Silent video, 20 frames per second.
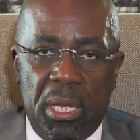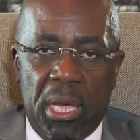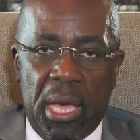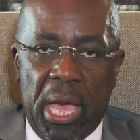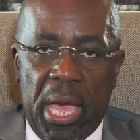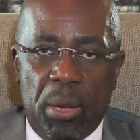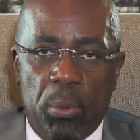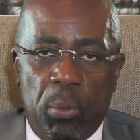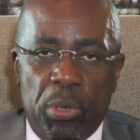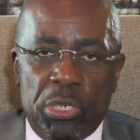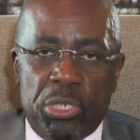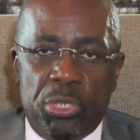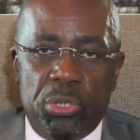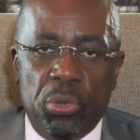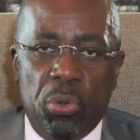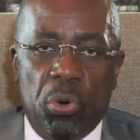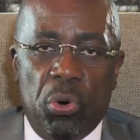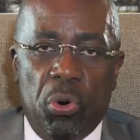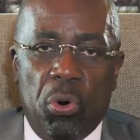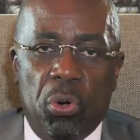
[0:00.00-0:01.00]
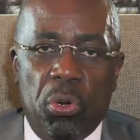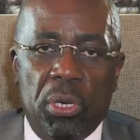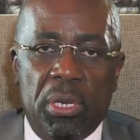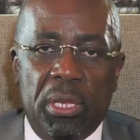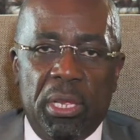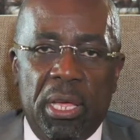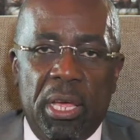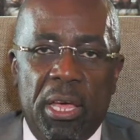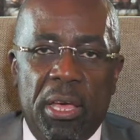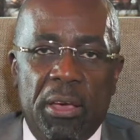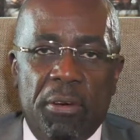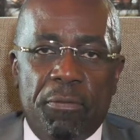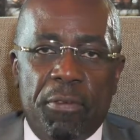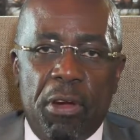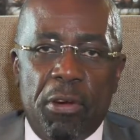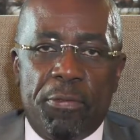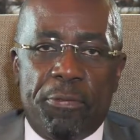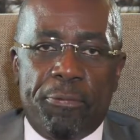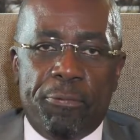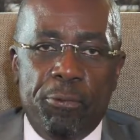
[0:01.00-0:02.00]
and wish you all
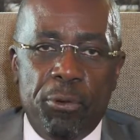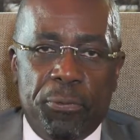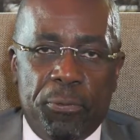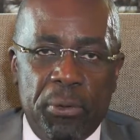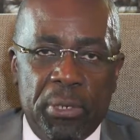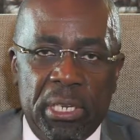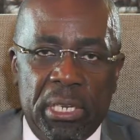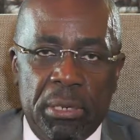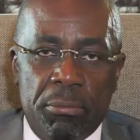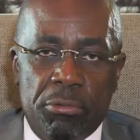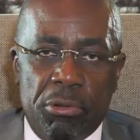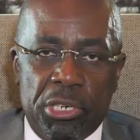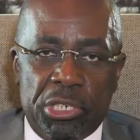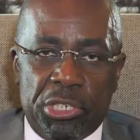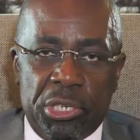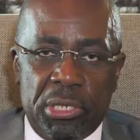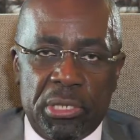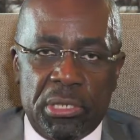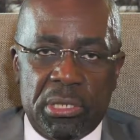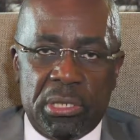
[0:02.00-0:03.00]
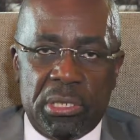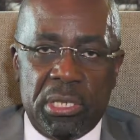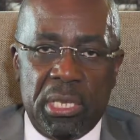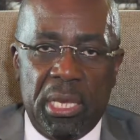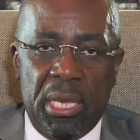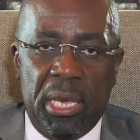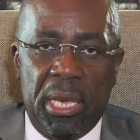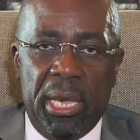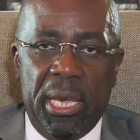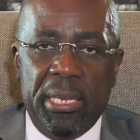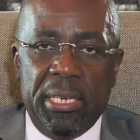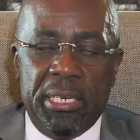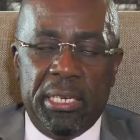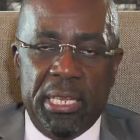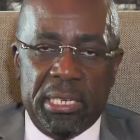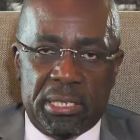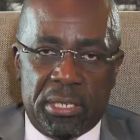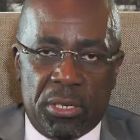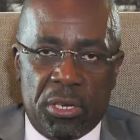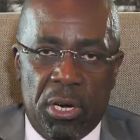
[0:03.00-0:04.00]
very fruitful deliberations in the
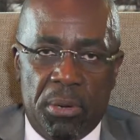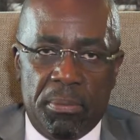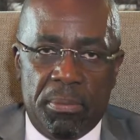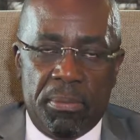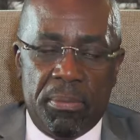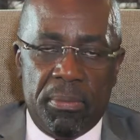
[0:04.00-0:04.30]
days to come.